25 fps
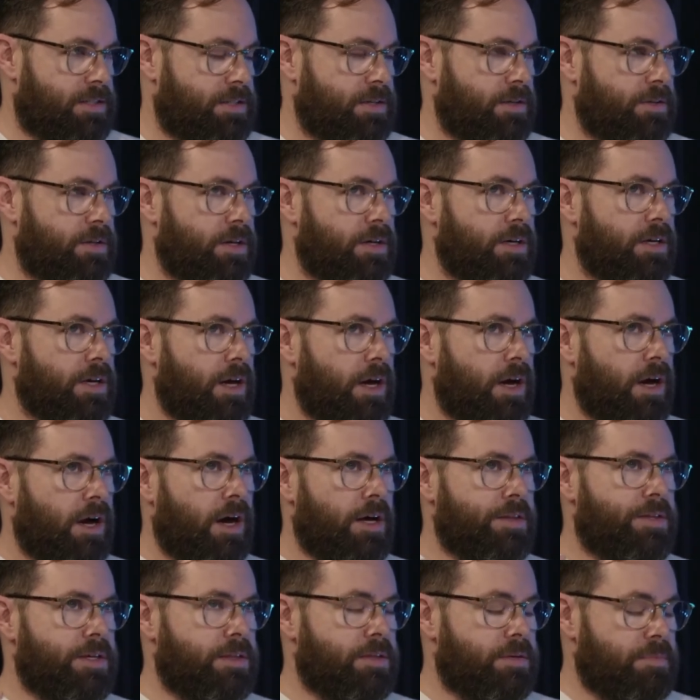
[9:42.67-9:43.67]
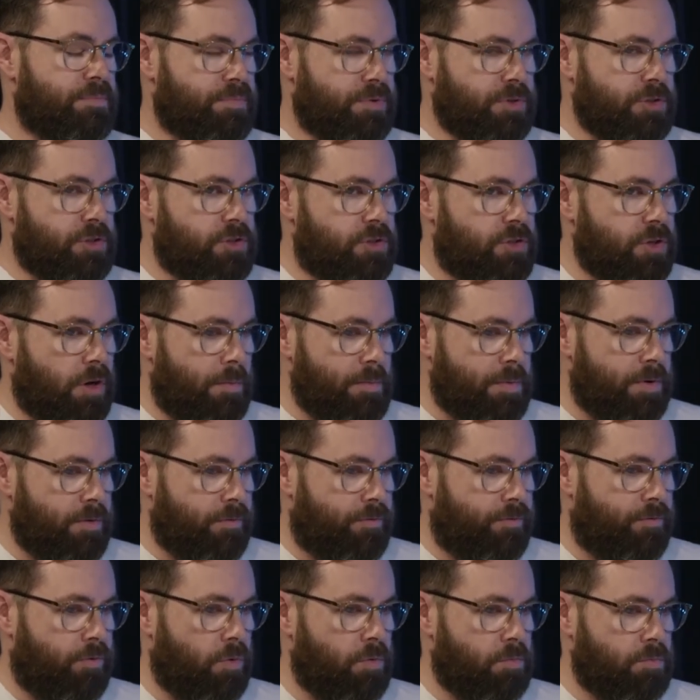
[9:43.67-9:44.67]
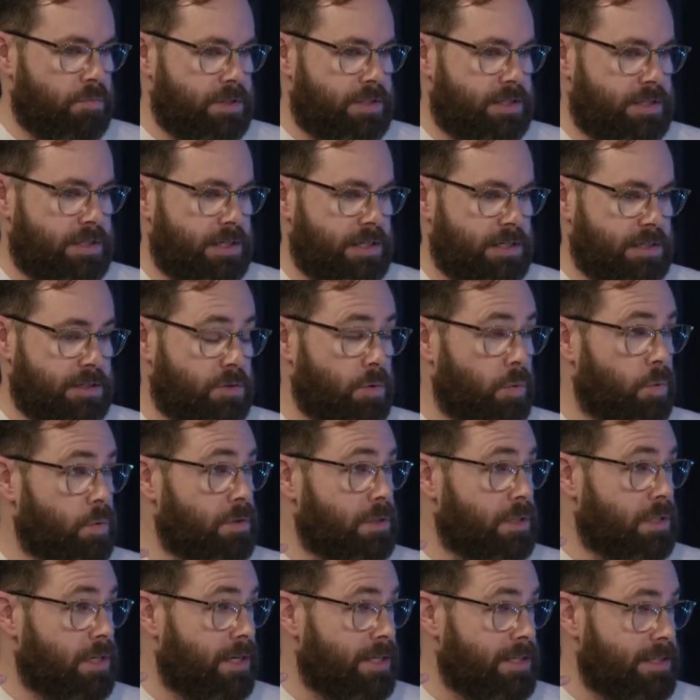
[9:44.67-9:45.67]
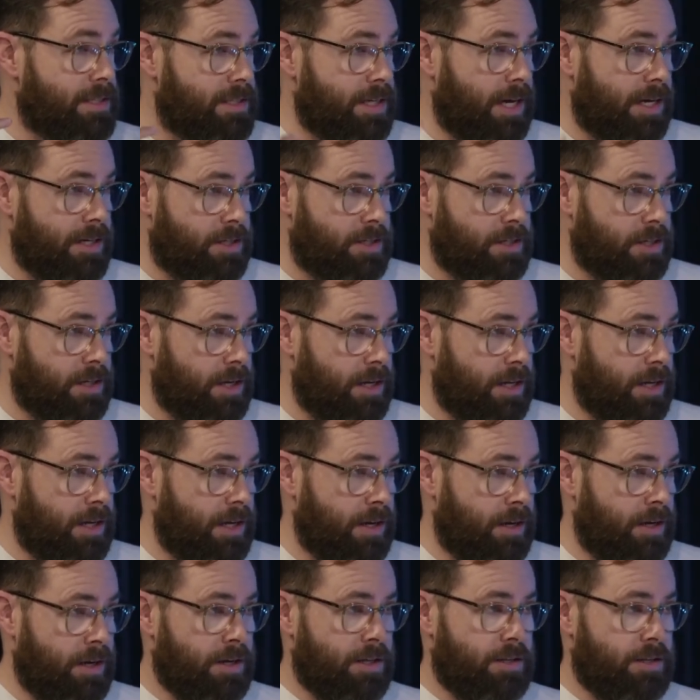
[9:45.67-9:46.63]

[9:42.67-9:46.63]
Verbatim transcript: So the I think the predominant form we see is organisationally.